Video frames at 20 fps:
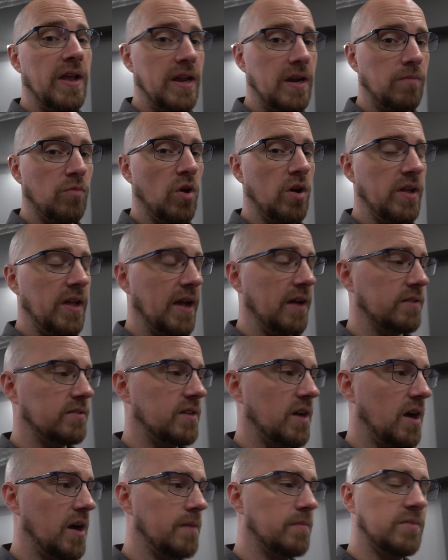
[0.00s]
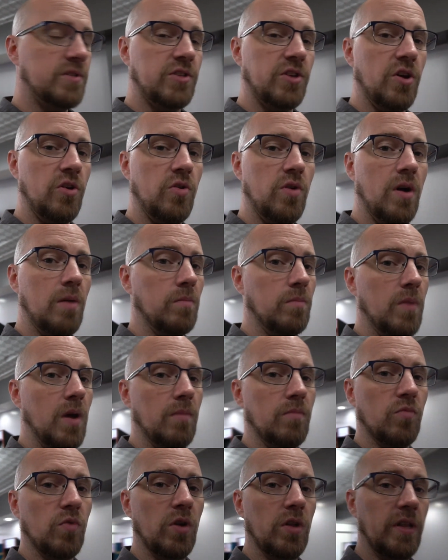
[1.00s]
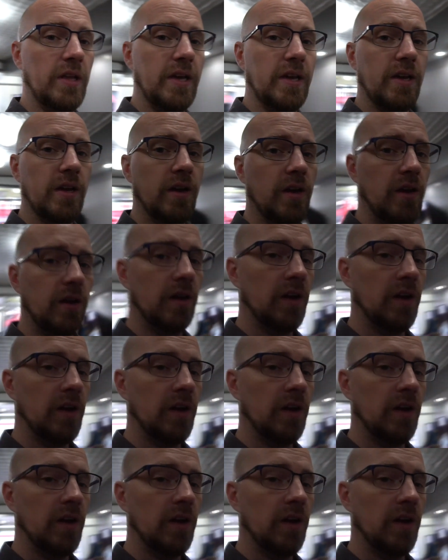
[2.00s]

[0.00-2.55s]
and I'm running out of time, so I'm really